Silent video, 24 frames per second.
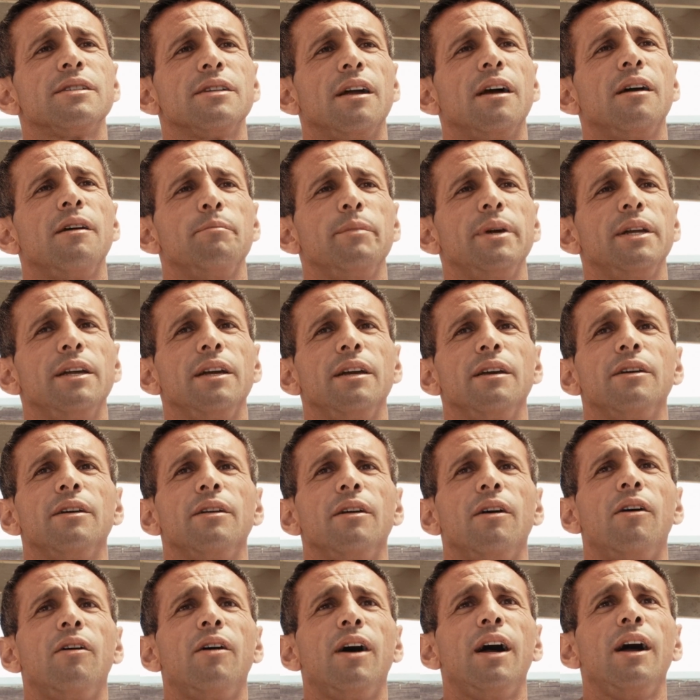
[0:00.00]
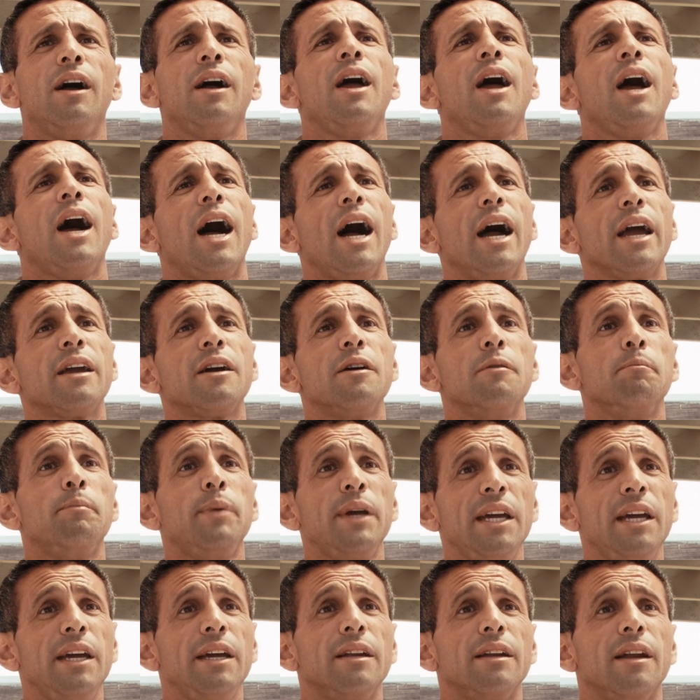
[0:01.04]
in a minute. I
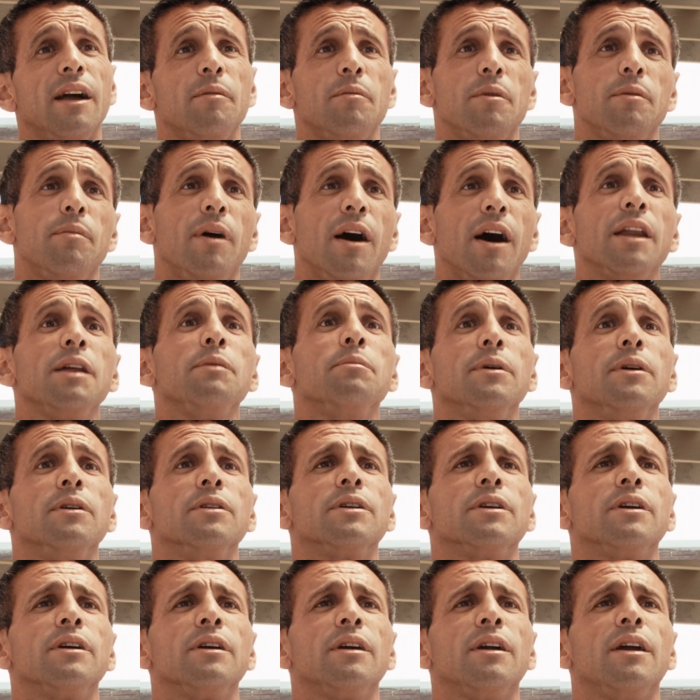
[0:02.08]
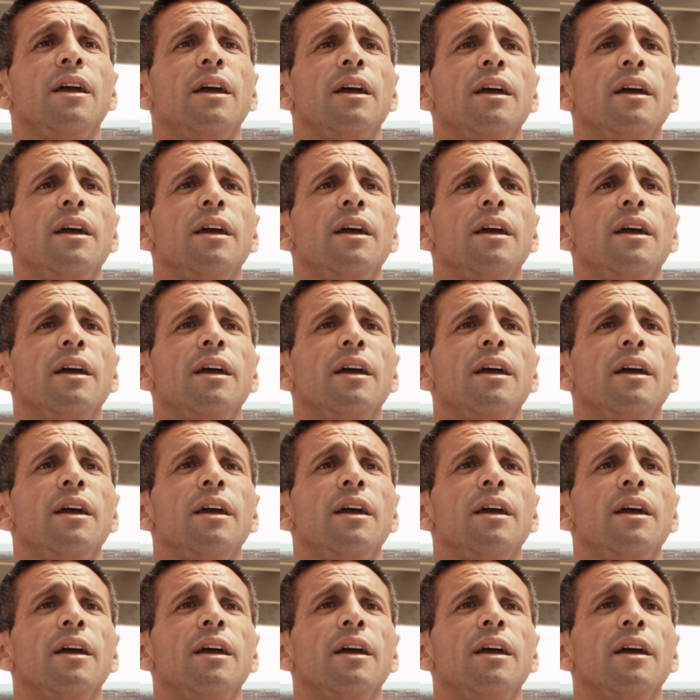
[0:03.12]
compete. I'm a bodybuilder.